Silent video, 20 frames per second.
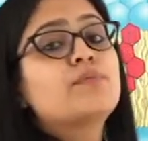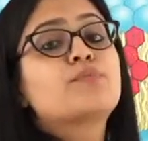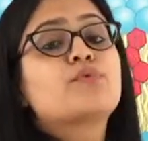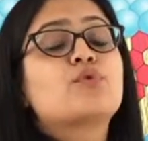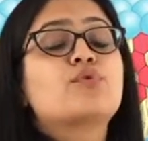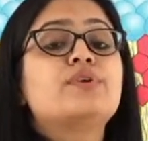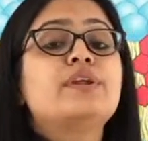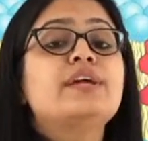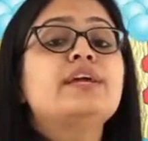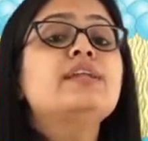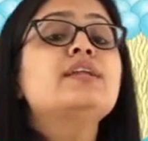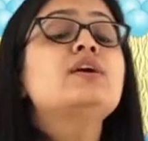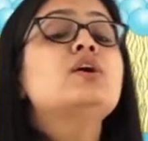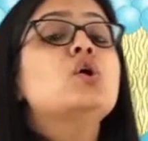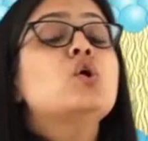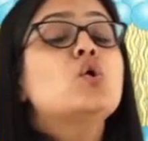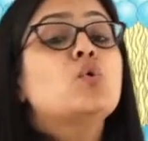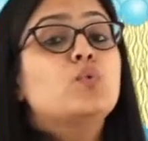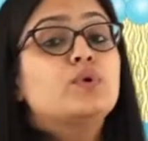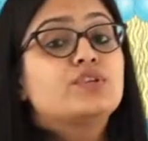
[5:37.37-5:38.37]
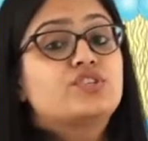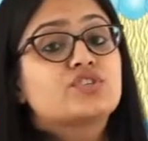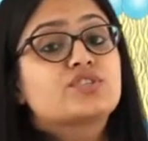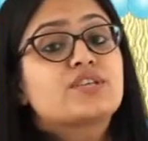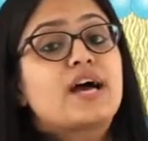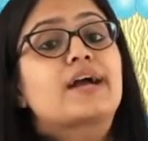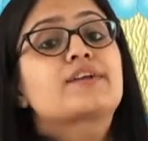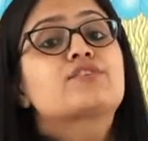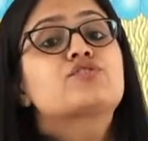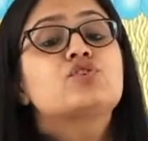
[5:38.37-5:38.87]
protein which is
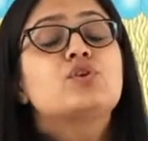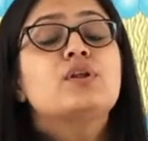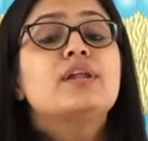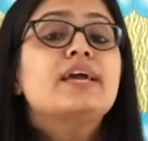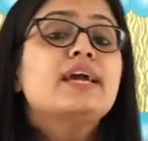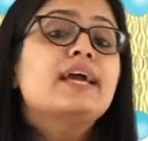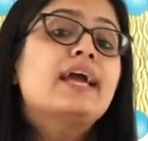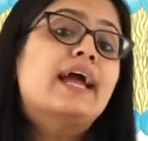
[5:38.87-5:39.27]
actually